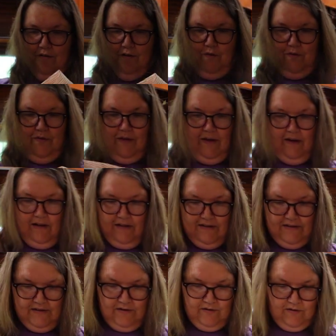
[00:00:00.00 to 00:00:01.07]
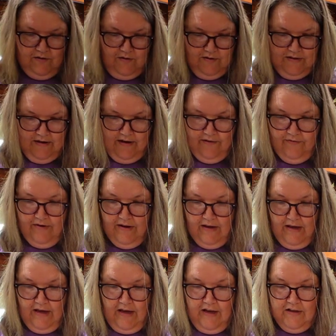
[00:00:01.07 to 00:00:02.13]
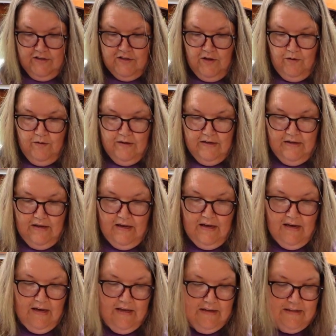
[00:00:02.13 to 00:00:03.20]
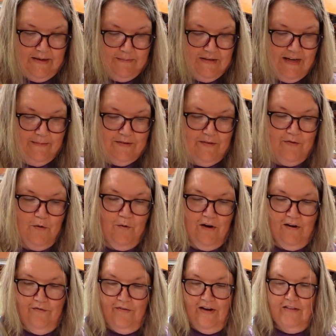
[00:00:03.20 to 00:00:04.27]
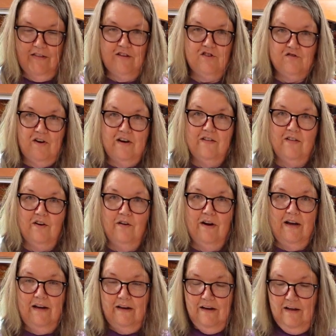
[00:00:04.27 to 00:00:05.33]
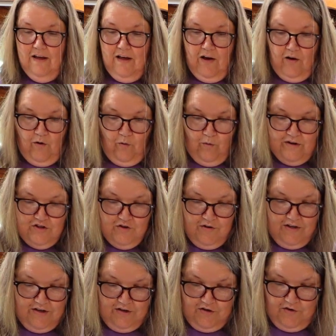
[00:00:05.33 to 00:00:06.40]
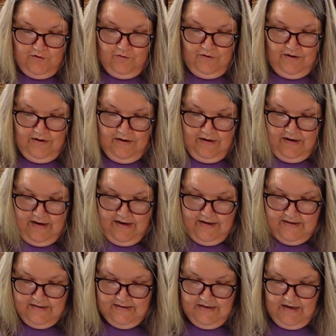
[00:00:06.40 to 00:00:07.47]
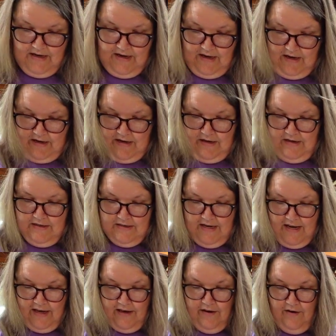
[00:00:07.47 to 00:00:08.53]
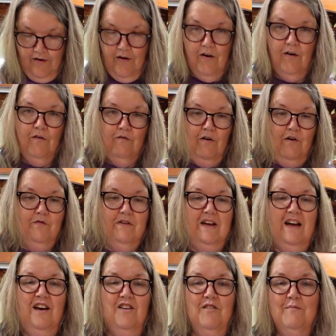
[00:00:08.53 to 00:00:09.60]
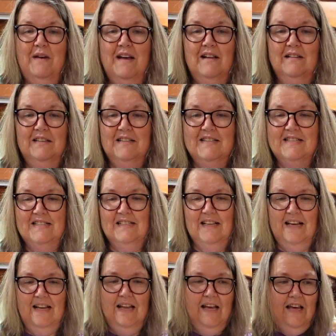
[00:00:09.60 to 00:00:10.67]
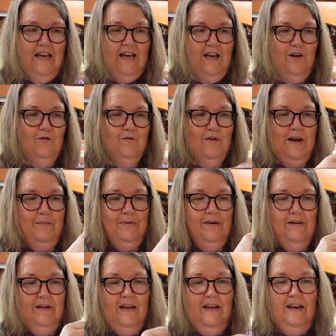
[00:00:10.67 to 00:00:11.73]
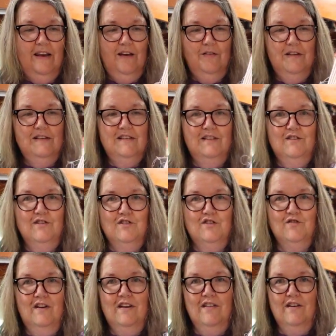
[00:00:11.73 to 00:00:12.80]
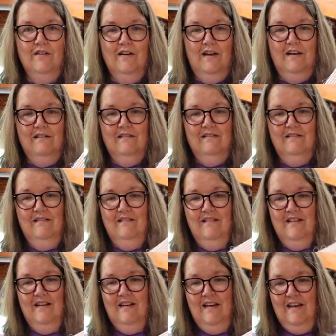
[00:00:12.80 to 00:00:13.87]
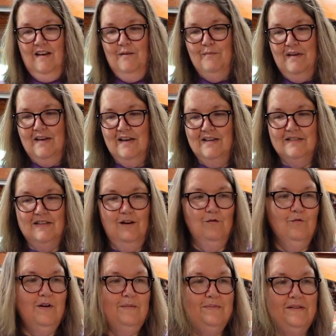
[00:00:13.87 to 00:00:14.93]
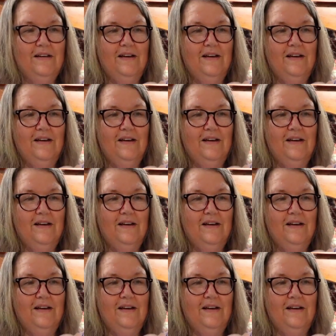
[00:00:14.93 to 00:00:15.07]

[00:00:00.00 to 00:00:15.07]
the whole thing. It's close enough. So sometimes if you want to find the straight of the grain, what you can do is take your rotary cutter, make a little slit, and rip. And now this is your straight of the grain, because it ripped,